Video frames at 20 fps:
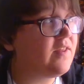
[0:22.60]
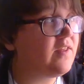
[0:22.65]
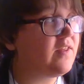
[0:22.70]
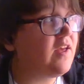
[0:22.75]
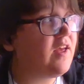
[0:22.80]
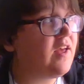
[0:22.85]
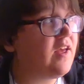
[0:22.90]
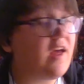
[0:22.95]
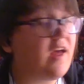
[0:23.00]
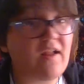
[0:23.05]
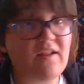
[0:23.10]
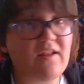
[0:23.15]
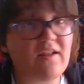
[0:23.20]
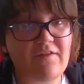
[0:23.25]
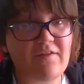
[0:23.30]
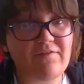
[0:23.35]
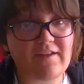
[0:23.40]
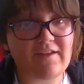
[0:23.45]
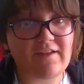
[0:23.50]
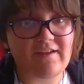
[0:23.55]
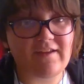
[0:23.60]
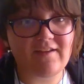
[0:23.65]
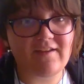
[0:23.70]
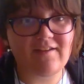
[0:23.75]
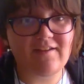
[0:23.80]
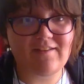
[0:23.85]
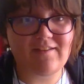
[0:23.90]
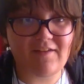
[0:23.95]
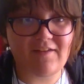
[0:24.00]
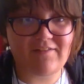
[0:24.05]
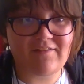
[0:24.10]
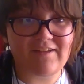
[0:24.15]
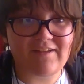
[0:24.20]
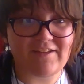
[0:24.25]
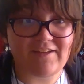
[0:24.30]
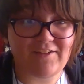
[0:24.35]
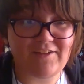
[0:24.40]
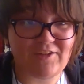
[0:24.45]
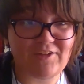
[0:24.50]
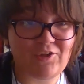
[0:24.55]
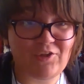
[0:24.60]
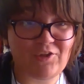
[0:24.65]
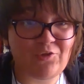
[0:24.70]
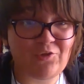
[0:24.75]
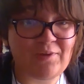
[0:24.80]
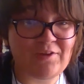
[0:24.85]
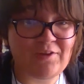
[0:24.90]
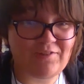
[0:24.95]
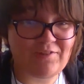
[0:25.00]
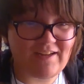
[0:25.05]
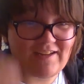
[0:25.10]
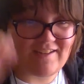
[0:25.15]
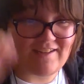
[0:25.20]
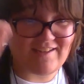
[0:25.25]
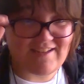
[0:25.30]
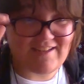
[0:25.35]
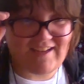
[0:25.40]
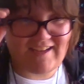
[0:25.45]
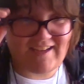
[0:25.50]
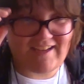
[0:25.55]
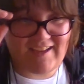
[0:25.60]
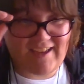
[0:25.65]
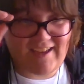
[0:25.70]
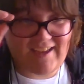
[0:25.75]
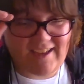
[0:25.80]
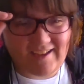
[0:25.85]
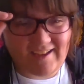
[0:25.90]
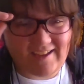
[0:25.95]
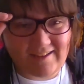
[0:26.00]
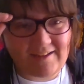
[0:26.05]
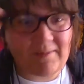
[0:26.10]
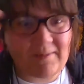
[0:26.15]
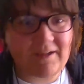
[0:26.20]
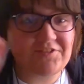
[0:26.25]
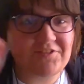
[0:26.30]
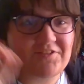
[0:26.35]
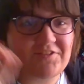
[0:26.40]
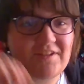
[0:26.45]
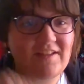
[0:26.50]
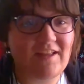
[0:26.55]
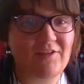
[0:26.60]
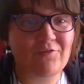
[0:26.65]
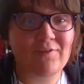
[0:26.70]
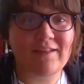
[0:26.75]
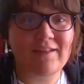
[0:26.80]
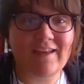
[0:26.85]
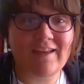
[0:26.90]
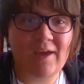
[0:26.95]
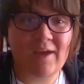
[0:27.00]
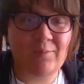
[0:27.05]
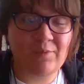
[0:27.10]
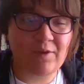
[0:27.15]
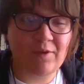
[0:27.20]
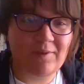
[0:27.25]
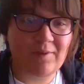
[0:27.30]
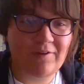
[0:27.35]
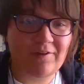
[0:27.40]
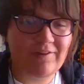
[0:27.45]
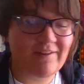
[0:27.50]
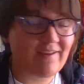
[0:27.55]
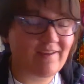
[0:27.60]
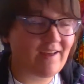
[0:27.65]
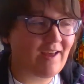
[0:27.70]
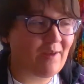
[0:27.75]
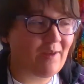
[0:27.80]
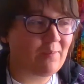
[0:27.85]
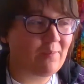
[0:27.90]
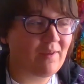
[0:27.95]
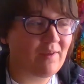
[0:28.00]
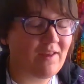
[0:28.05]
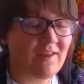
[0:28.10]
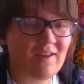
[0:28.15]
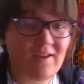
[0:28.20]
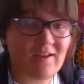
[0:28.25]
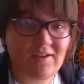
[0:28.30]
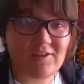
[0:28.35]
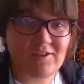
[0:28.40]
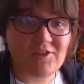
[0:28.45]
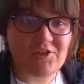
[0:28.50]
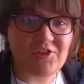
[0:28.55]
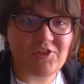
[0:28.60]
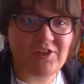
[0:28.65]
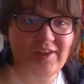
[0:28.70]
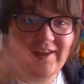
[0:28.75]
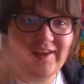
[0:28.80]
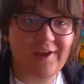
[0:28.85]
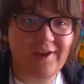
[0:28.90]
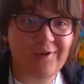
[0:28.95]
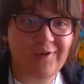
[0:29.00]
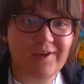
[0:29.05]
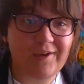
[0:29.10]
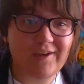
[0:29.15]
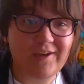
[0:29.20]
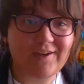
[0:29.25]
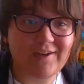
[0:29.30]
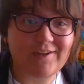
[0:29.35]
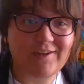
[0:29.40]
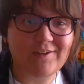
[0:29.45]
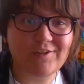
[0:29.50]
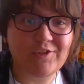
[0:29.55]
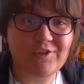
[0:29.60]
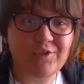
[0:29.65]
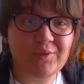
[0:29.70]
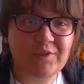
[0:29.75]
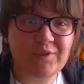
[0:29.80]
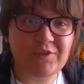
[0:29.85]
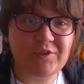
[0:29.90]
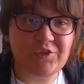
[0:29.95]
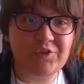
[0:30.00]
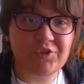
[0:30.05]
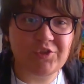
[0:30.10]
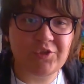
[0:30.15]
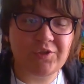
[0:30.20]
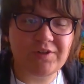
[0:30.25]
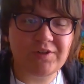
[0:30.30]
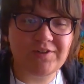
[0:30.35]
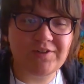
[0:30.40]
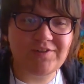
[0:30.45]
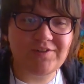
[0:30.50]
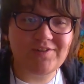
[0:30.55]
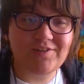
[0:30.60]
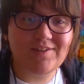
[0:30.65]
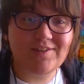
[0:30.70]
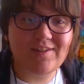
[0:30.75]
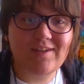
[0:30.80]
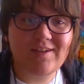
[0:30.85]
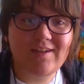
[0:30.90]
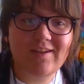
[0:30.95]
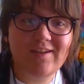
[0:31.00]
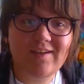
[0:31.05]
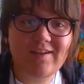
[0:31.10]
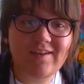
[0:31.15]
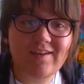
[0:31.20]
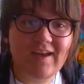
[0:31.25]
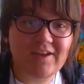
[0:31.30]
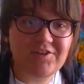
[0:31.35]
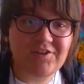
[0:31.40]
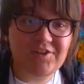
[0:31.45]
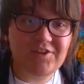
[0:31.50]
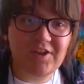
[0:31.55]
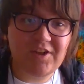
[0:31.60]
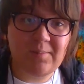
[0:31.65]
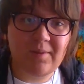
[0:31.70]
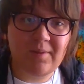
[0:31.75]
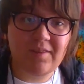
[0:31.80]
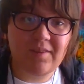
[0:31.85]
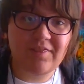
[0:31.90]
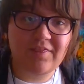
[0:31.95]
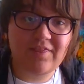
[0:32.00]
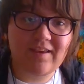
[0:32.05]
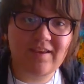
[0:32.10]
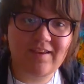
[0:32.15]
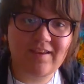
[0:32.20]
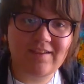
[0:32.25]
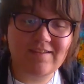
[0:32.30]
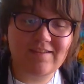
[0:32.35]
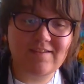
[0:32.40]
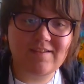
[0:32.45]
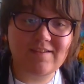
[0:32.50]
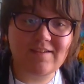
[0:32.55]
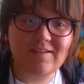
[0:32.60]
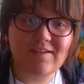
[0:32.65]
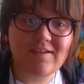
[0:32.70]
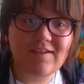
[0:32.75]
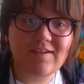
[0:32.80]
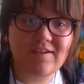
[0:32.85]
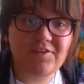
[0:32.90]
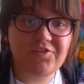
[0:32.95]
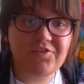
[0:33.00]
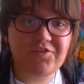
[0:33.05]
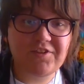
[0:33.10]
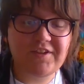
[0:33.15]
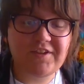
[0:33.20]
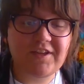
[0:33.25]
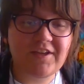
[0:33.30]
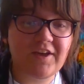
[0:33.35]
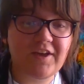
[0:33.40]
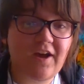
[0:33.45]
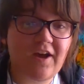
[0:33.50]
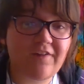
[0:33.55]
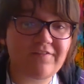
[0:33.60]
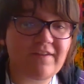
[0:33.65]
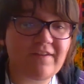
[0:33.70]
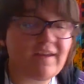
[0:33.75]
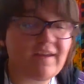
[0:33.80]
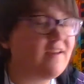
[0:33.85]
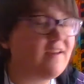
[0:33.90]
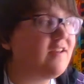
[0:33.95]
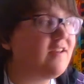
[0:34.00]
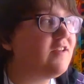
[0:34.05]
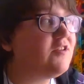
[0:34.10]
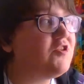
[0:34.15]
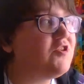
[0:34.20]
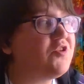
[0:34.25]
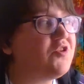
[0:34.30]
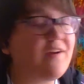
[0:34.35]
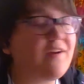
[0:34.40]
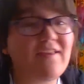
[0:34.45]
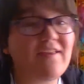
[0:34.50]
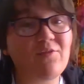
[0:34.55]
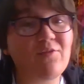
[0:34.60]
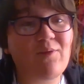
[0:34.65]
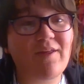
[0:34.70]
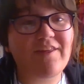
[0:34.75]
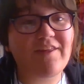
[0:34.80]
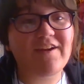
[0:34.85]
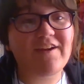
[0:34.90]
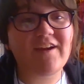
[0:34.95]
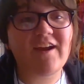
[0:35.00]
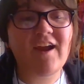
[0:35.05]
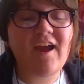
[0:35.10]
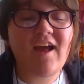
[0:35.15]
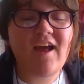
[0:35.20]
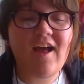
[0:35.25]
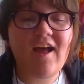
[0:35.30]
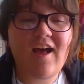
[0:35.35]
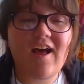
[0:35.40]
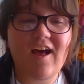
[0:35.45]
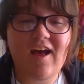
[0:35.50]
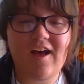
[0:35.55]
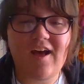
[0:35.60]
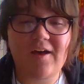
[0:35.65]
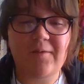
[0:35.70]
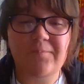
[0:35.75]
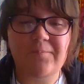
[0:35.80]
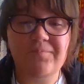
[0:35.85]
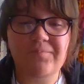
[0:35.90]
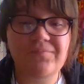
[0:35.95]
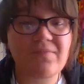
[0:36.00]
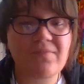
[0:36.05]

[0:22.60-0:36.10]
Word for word: a lovely, lovely, gloomy, rainy day, and I'm actually like really happy about it. I'm chilling out here, doing chores, catching up on things, drinking coffee, enjoying the weather. Um,